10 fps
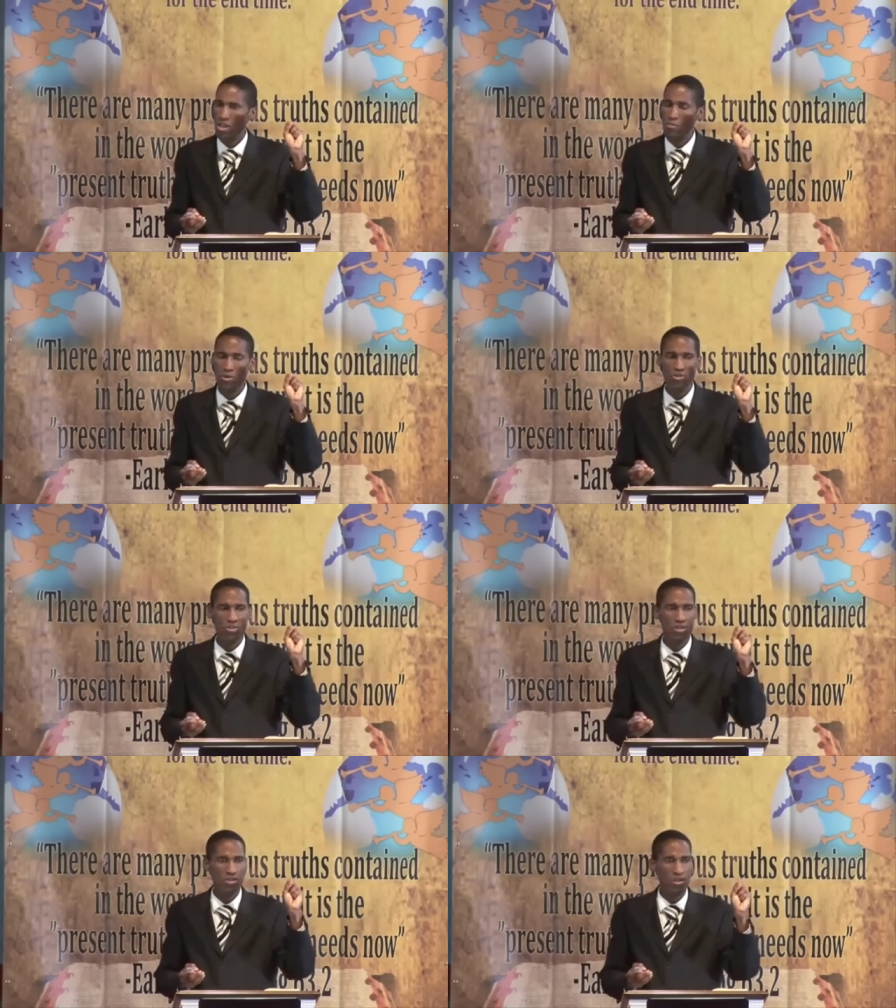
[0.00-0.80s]
but
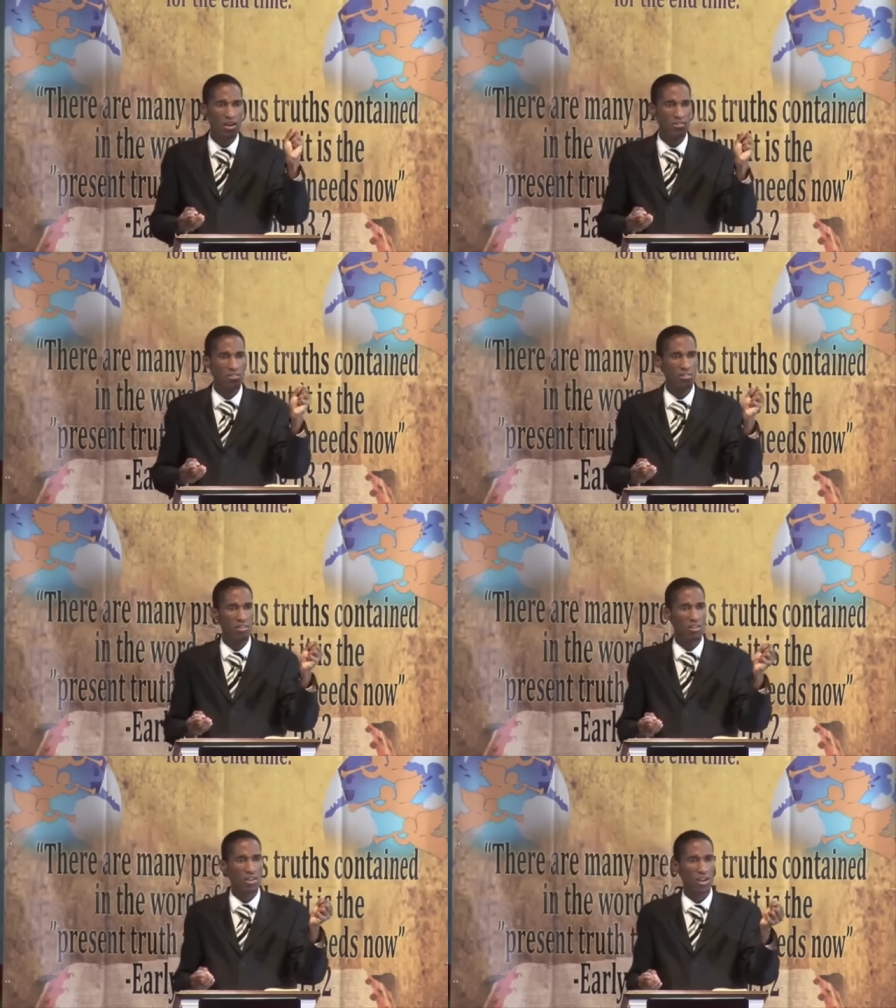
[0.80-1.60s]
Jesus says,
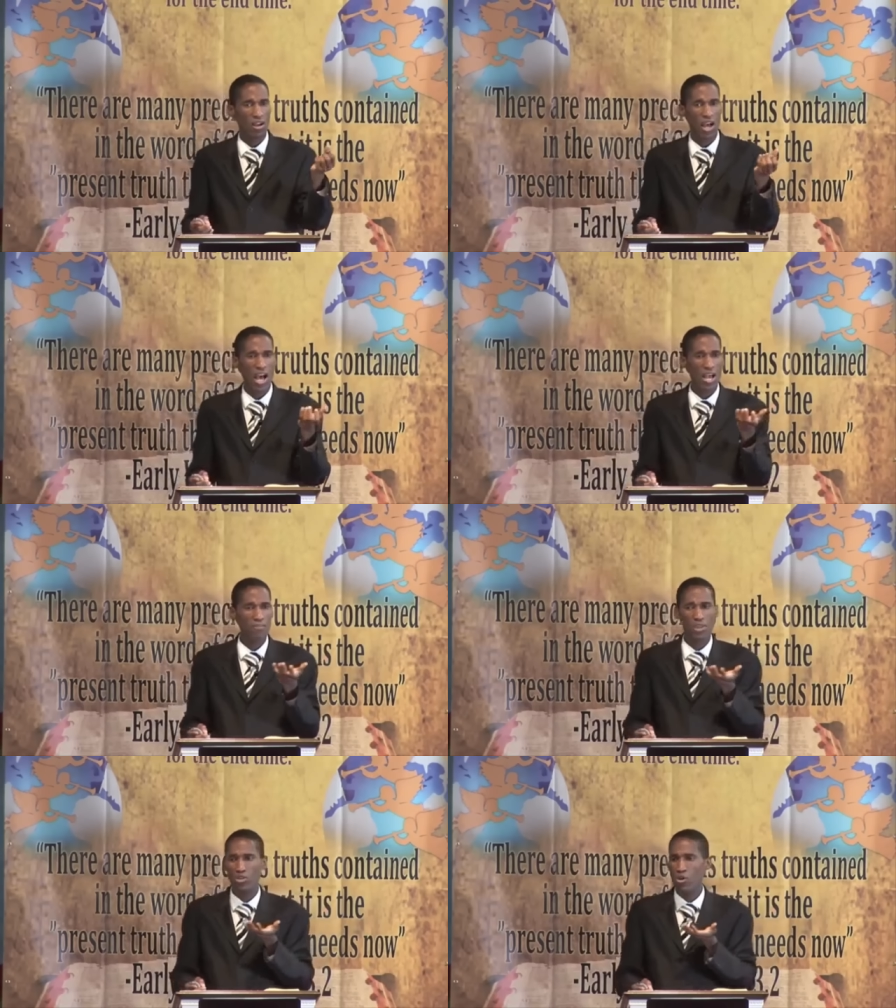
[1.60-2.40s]
I
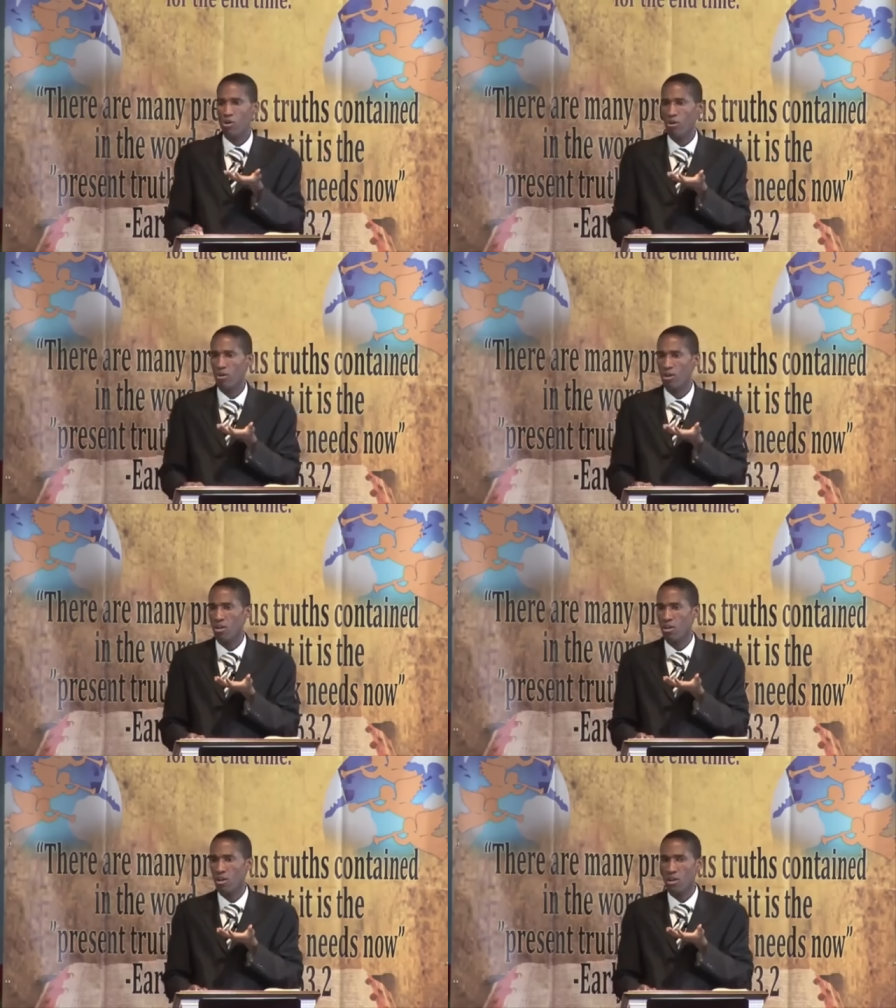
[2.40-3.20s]
am the door,
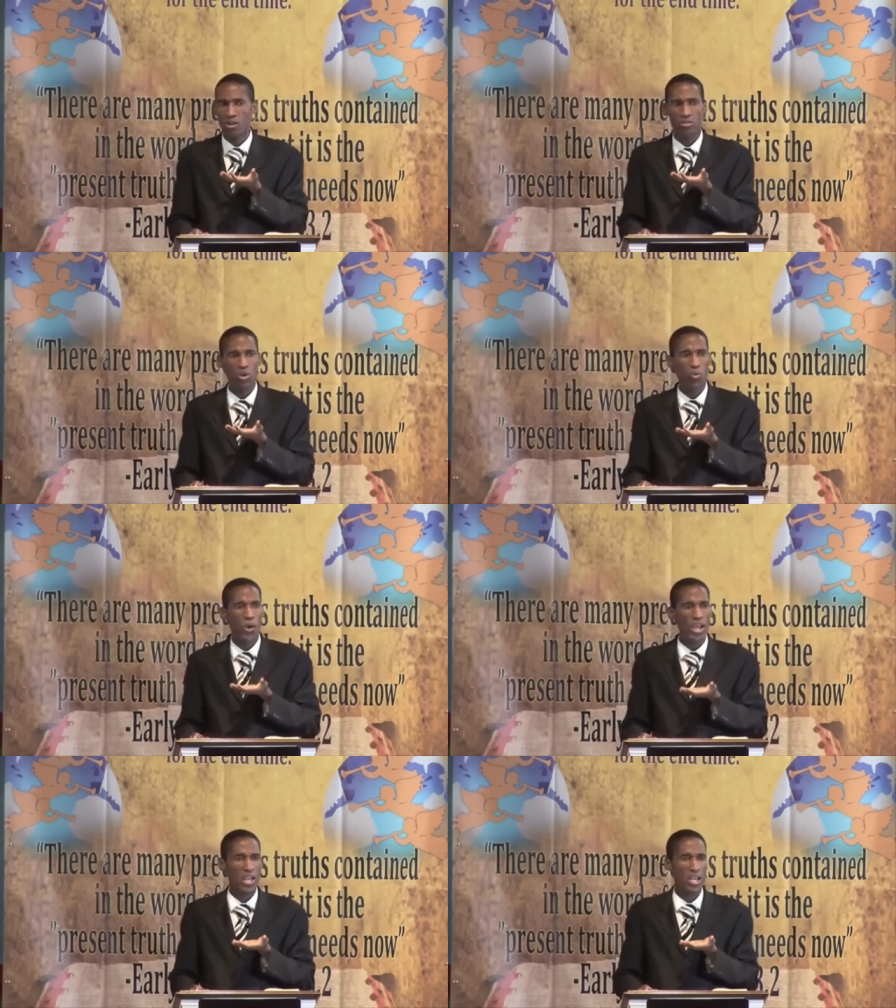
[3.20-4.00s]
the
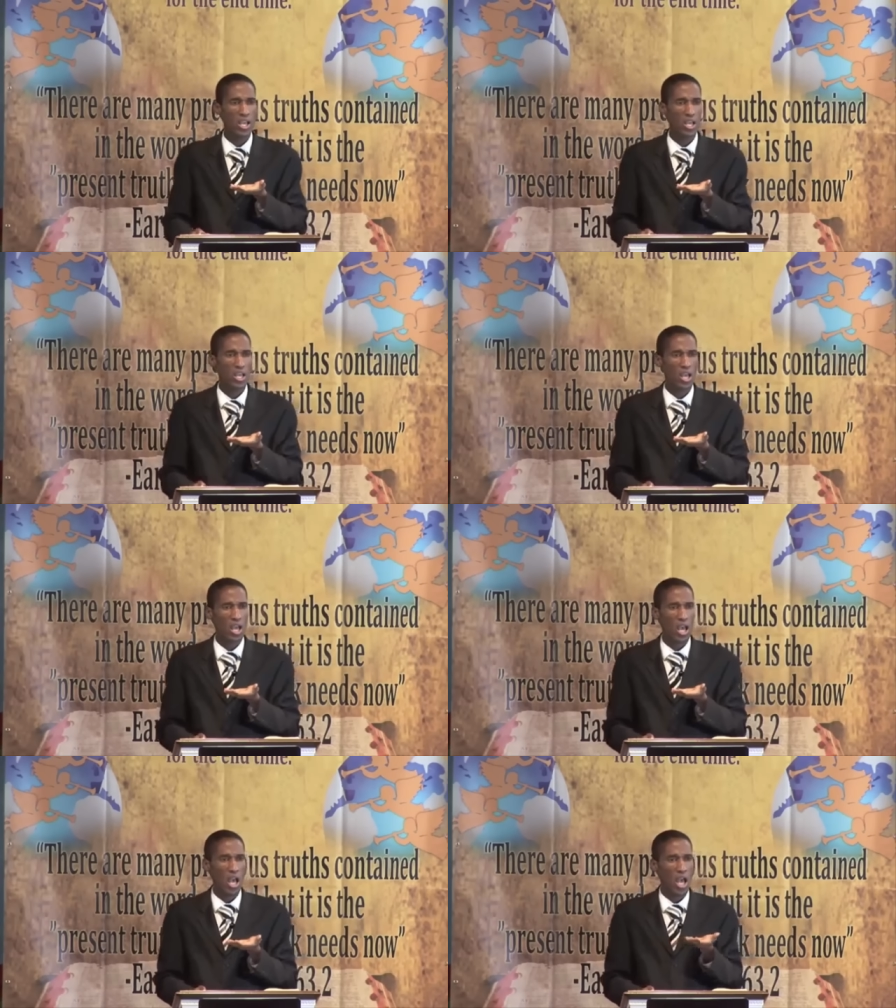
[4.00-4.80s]
way,
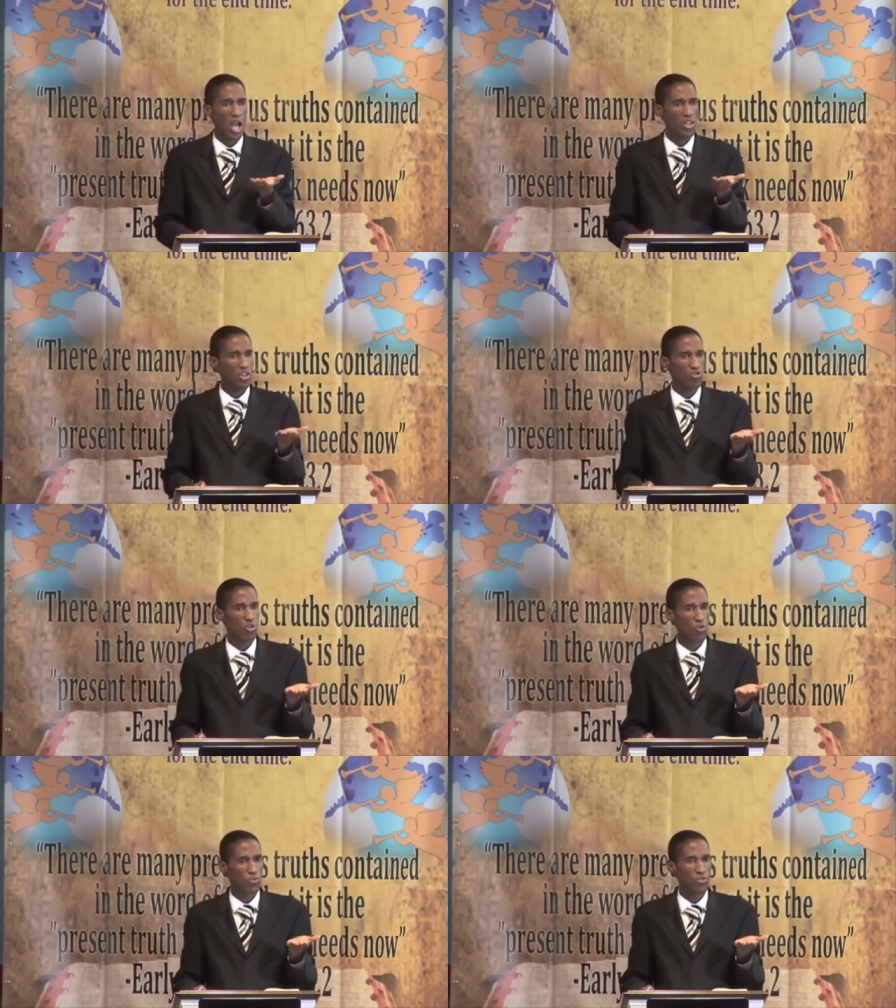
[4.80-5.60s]
the
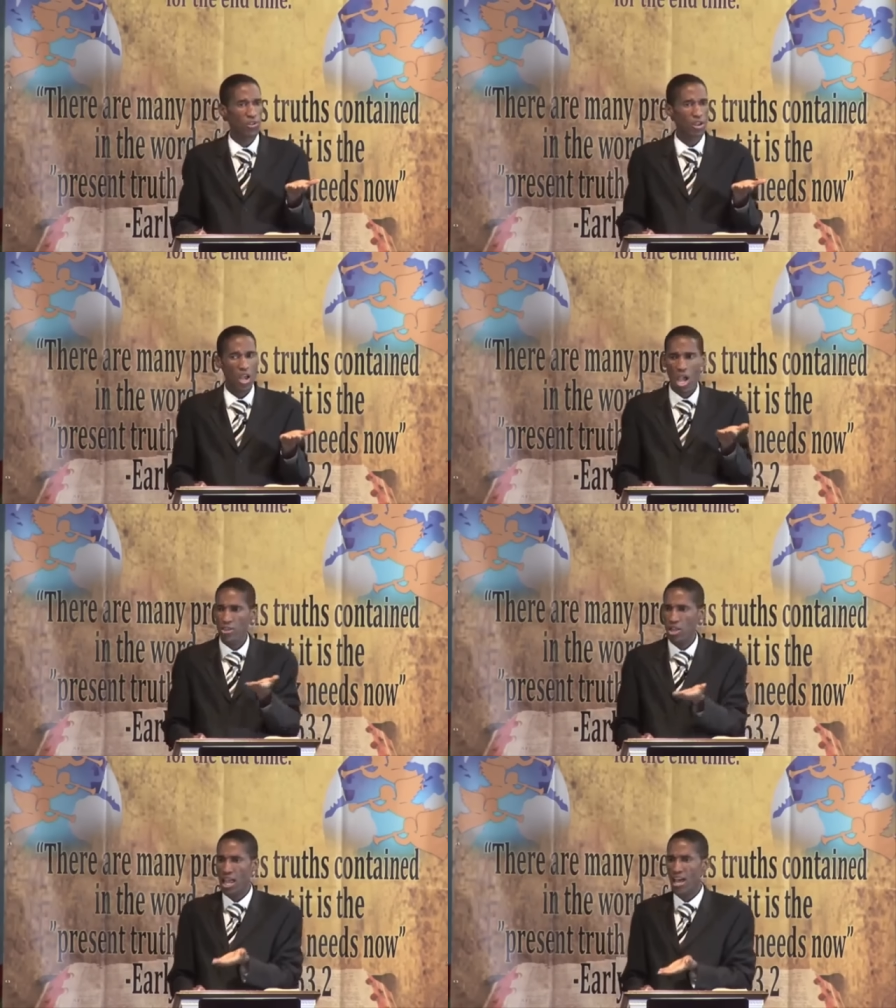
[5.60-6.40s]
truth,
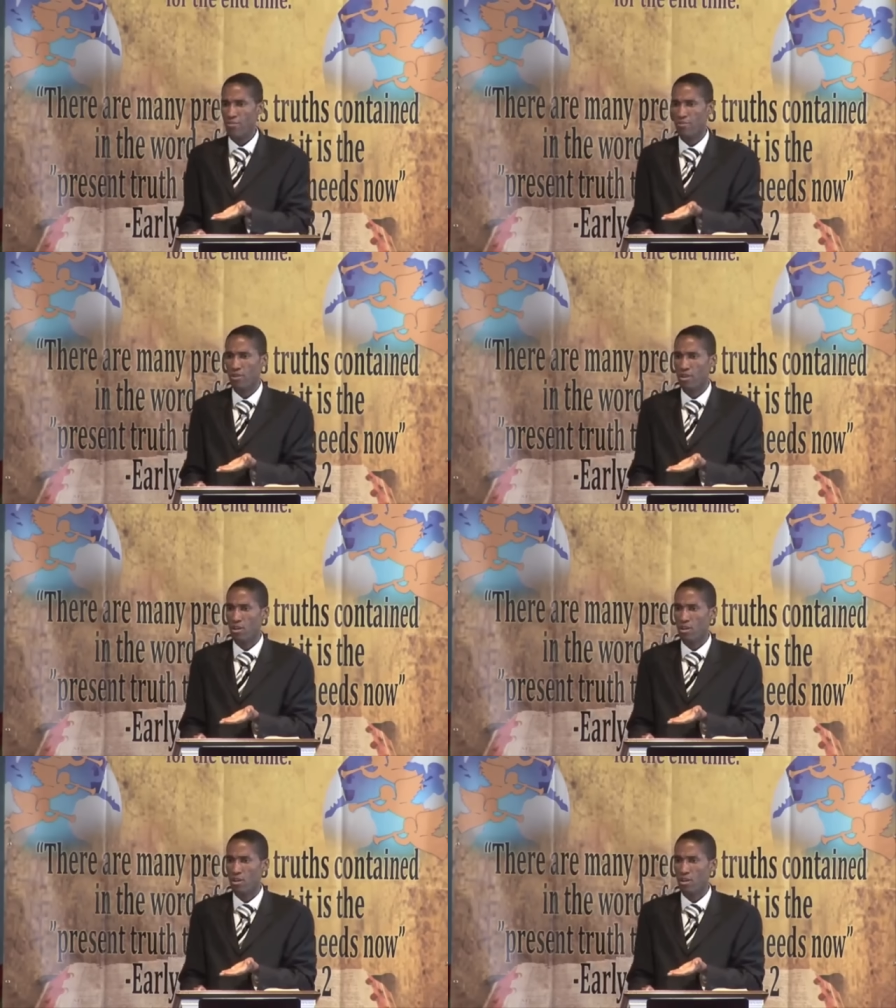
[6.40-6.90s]
and the life.